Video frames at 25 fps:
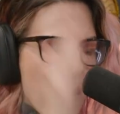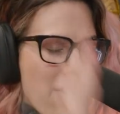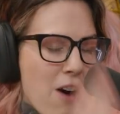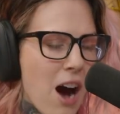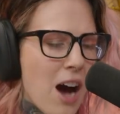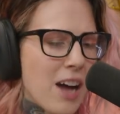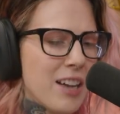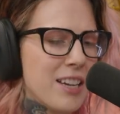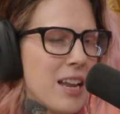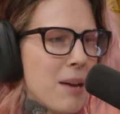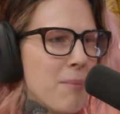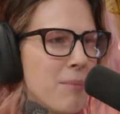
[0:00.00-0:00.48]

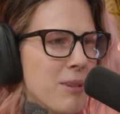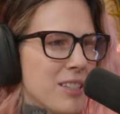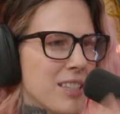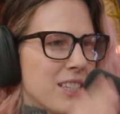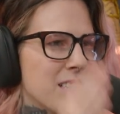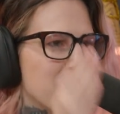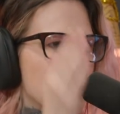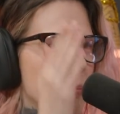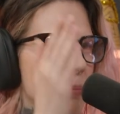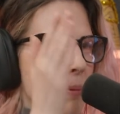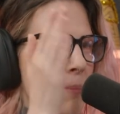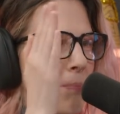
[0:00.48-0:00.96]

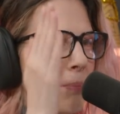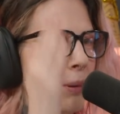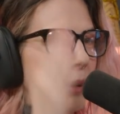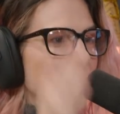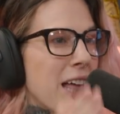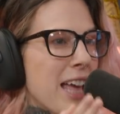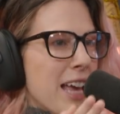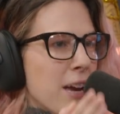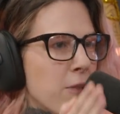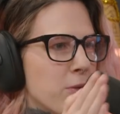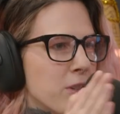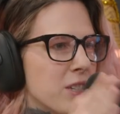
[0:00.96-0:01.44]
Nemesis has been
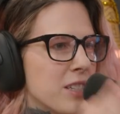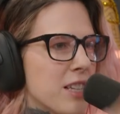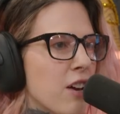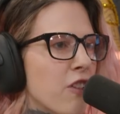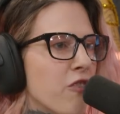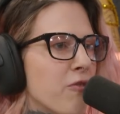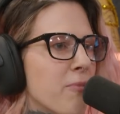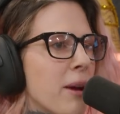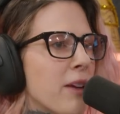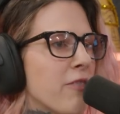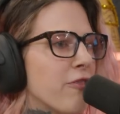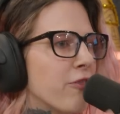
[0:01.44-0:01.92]
playing with
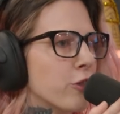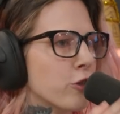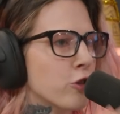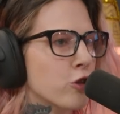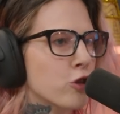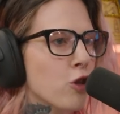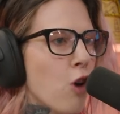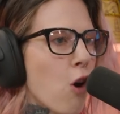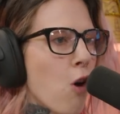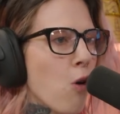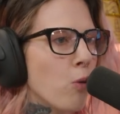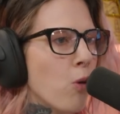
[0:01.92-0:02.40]
Selfmade for
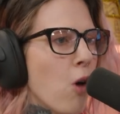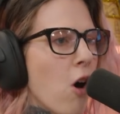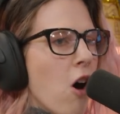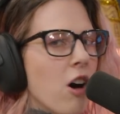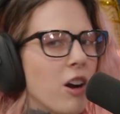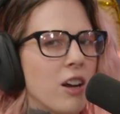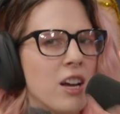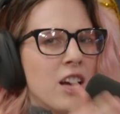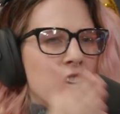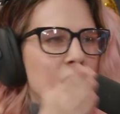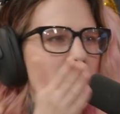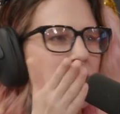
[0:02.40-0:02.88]
so long.